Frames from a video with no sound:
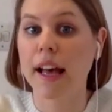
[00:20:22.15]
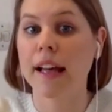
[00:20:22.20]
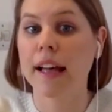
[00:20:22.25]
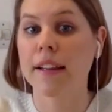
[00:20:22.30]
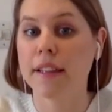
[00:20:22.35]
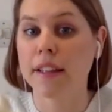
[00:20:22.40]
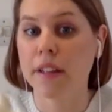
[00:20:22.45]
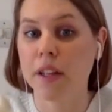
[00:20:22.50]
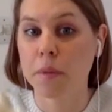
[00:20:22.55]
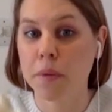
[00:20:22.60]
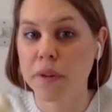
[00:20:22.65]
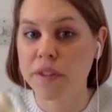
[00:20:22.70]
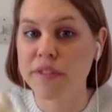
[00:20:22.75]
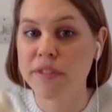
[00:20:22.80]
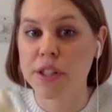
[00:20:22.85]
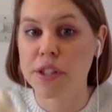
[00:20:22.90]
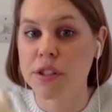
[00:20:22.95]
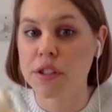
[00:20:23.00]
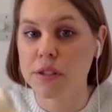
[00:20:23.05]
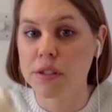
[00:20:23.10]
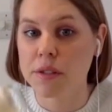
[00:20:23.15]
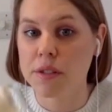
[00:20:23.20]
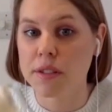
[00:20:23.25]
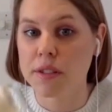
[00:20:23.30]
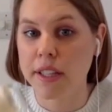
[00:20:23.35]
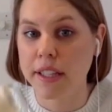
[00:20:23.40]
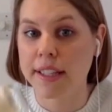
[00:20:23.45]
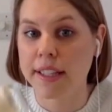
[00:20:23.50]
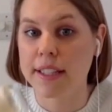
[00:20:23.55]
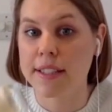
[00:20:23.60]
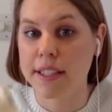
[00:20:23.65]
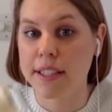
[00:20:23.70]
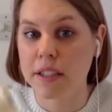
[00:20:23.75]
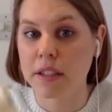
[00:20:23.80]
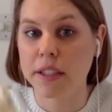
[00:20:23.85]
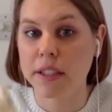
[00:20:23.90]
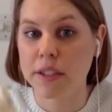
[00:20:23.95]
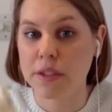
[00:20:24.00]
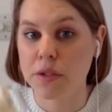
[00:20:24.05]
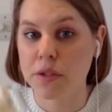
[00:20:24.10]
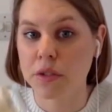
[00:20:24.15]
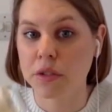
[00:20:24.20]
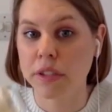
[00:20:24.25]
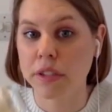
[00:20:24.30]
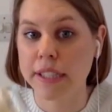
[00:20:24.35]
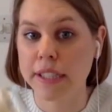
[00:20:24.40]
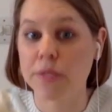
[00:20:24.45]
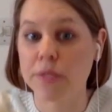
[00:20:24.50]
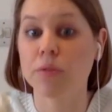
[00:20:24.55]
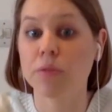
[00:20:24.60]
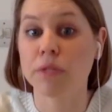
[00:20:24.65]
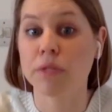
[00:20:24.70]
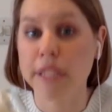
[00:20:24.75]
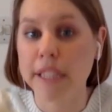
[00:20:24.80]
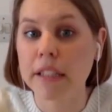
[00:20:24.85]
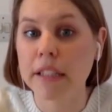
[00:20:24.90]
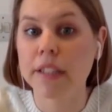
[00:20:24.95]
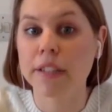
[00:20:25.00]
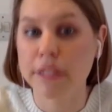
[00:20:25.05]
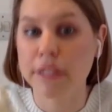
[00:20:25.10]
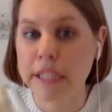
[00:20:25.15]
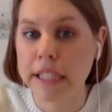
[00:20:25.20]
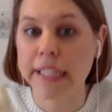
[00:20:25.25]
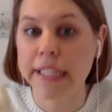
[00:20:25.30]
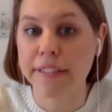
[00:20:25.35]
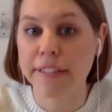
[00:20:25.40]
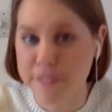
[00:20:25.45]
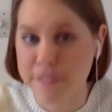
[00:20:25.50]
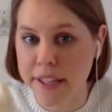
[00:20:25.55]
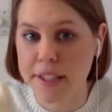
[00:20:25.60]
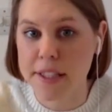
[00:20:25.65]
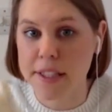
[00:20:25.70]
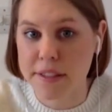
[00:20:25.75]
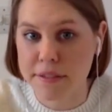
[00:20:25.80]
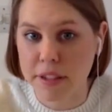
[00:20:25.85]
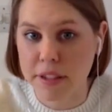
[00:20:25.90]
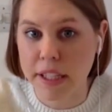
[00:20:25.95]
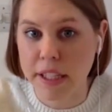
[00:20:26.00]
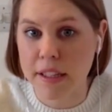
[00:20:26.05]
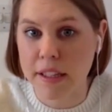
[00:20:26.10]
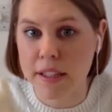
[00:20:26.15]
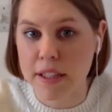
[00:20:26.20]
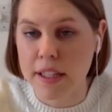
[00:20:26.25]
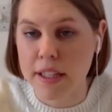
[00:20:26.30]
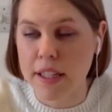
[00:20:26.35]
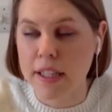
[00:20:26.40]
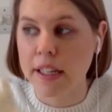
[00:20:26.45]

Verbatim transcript: and there are professionals that can tell these stories really really effectively